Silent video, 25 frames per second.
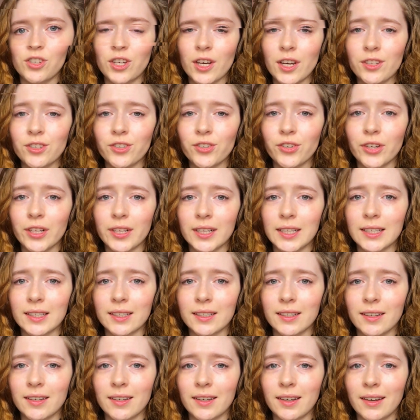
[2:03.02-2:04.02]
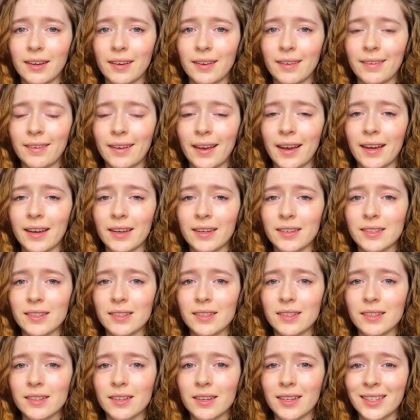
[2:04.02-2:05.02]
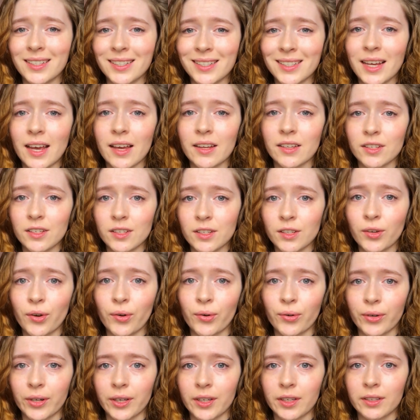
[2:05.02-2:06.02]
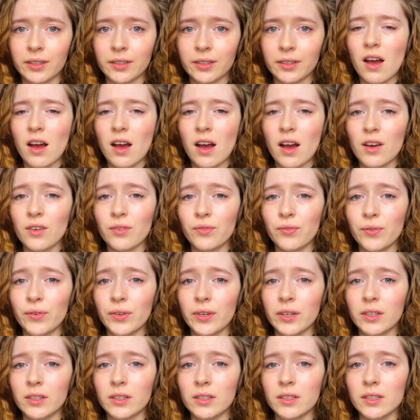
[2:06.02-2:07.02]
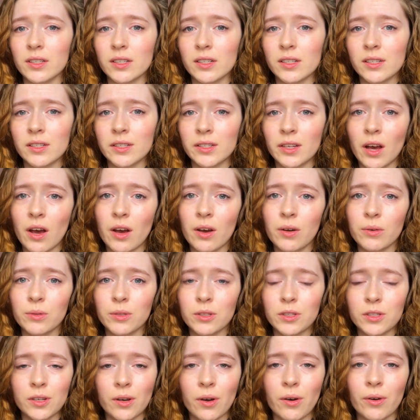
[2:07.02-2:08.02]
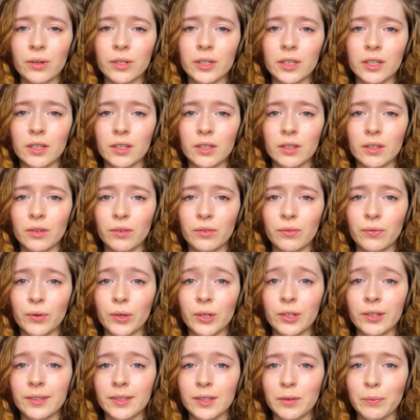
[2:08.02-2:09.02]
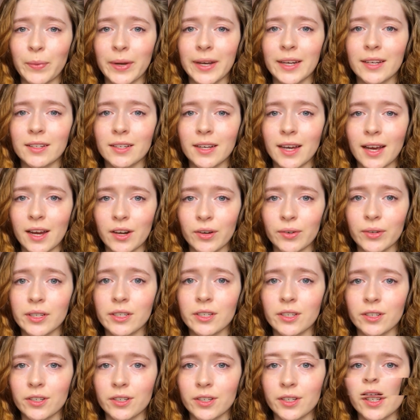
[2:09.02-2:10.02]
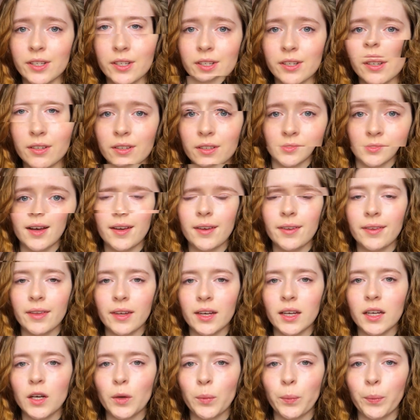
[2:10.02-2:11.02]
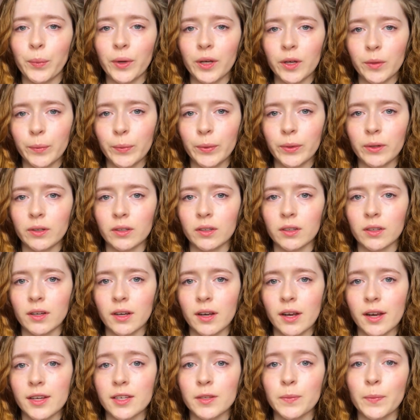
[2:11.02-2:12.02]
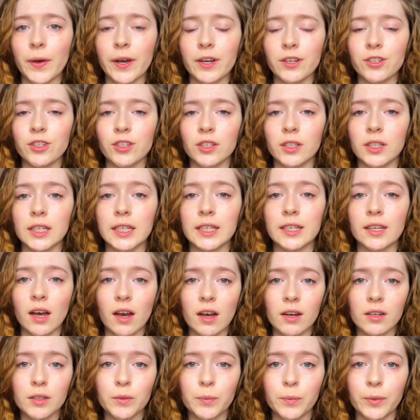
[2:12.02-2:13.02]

Generally, that's a sad story. I feel so sorry for the main characters. I think people, especially young